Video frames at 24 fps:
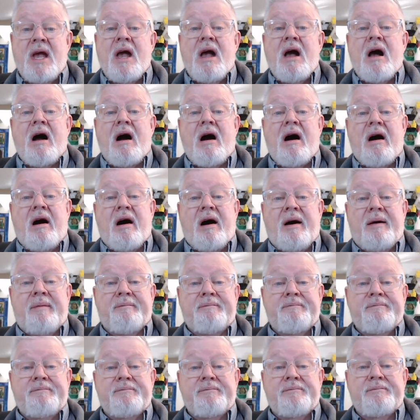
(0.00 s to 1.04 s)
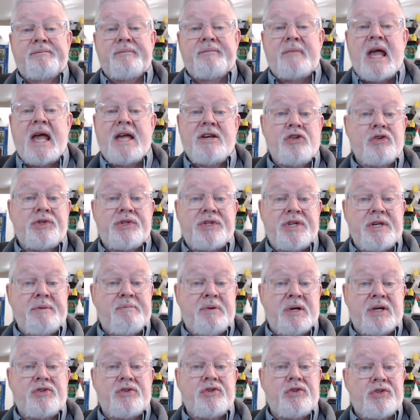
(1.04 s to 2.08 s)
And you'll see
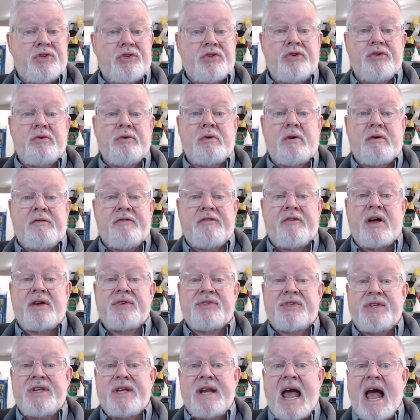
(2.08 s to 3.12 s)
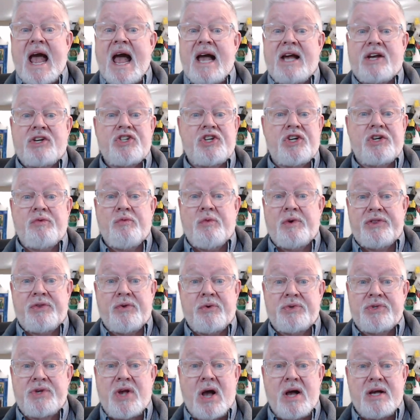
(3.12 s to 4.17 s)
pictures too of us in action with those
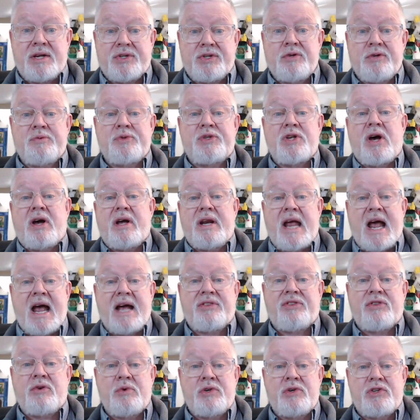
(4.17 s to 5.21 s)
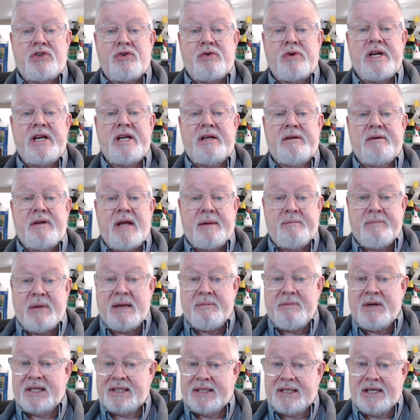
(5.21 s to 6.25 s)
costumes on at the retreat, and maybe
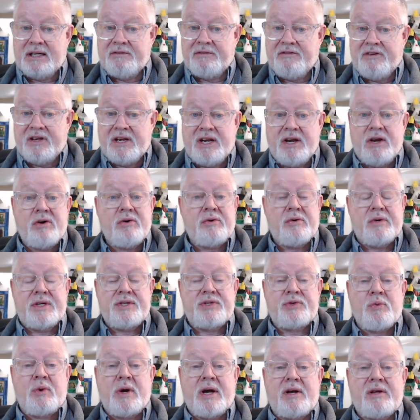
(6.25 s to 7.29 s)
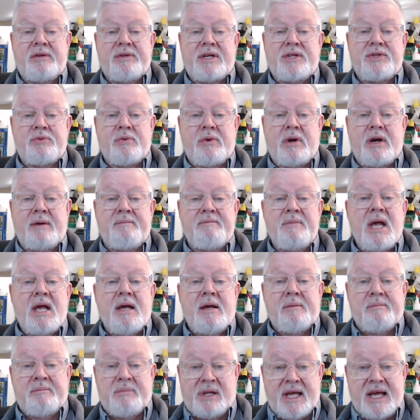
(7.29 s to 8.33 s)
a little video as well. That's what I'm
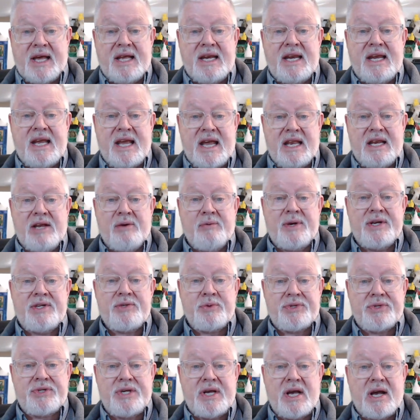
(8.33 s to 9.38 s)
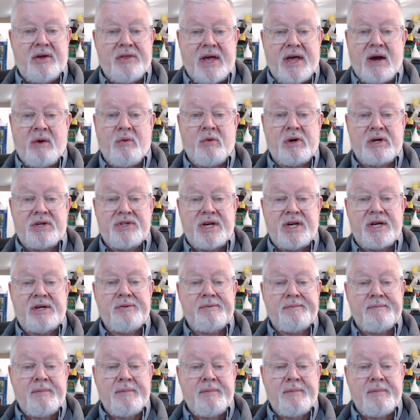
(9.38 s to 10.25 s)
planning. Anyways, we'll see how that works out.